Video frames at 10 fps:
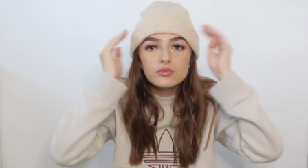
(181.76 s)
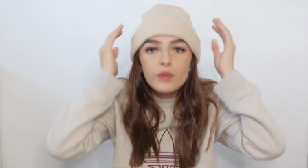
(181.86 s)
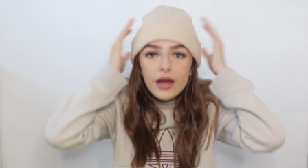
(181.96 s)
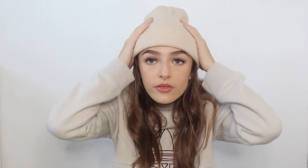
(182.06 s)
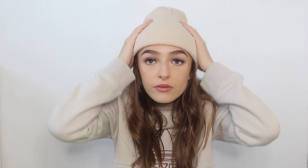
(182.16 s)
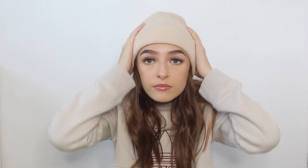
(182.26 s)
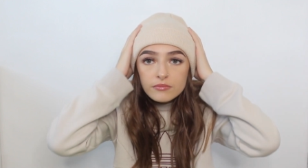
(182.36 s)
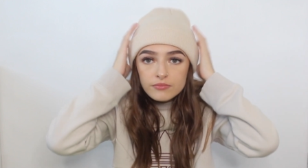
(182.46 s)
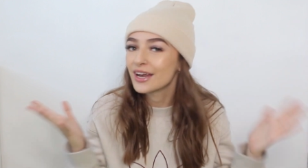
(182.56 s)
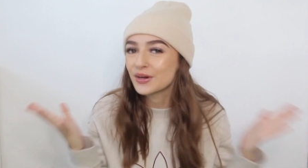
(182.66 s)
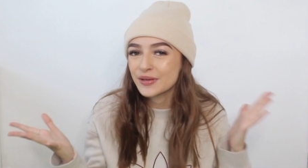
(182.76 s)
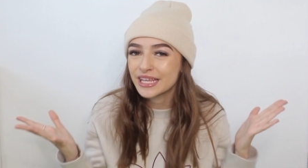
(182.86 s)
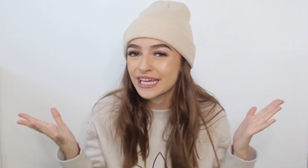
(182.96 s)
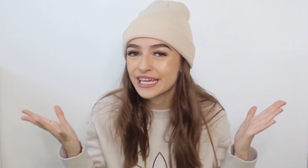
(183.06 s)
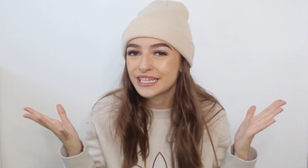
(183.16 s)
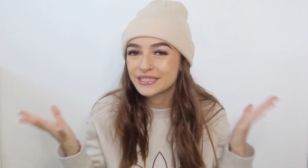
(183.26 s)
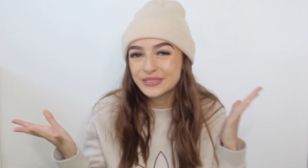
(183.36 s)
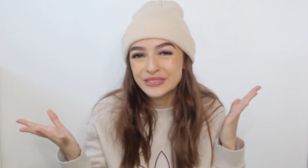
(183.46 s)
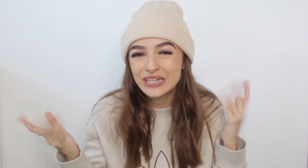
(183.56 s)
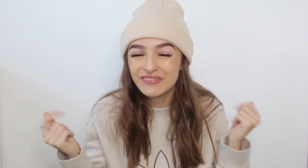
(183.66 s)
to wear them. I don't really
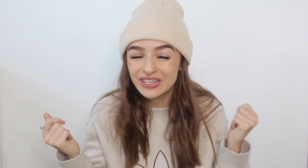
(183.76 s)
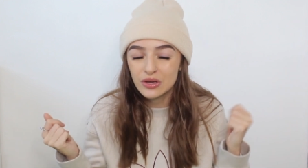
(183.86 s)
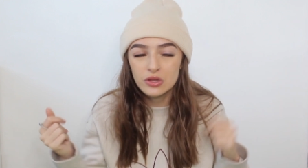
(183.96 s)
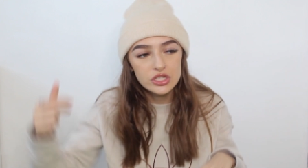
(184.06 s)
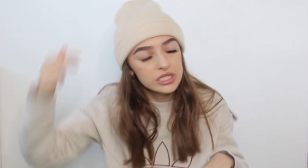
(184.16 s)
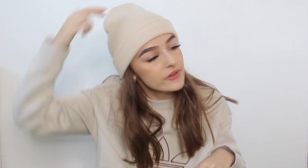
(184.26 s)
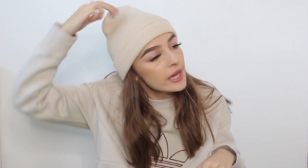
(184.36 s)
know. I haven't really got the gist of